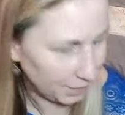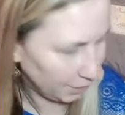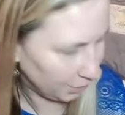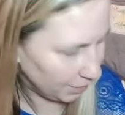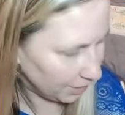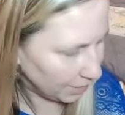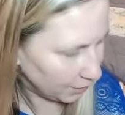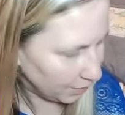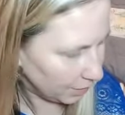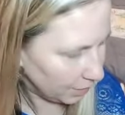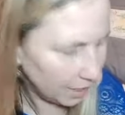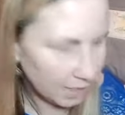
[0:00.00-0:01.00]
to hear this
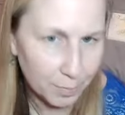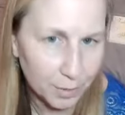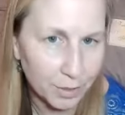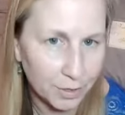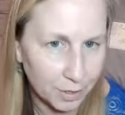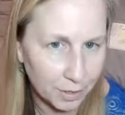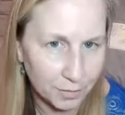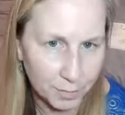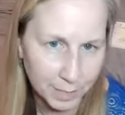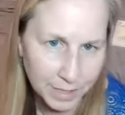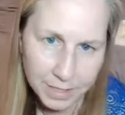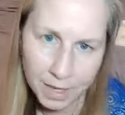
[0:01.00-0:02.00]
one. I didn't pull a card for
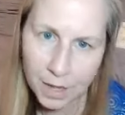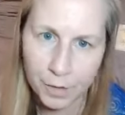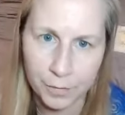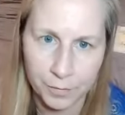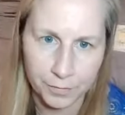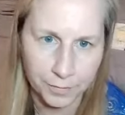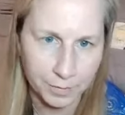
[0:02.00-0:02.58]
myself.